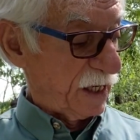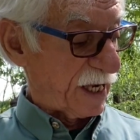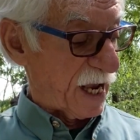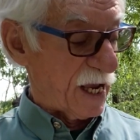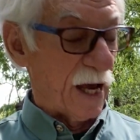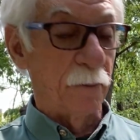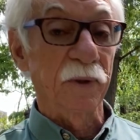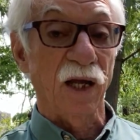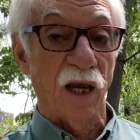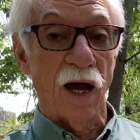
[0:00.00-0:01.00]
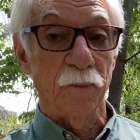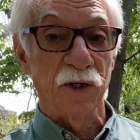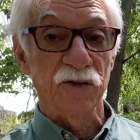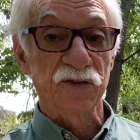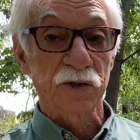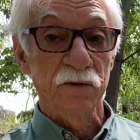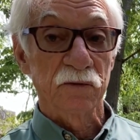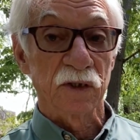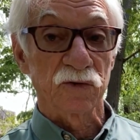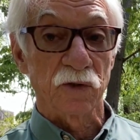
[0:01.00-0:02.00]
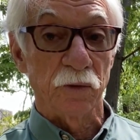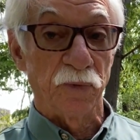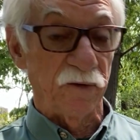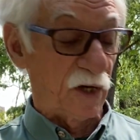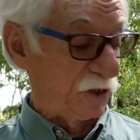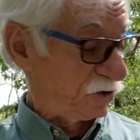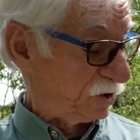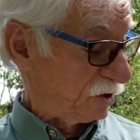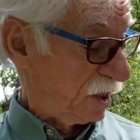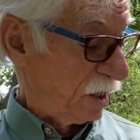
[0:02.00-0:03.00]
KM kilometers, those are abbreviations.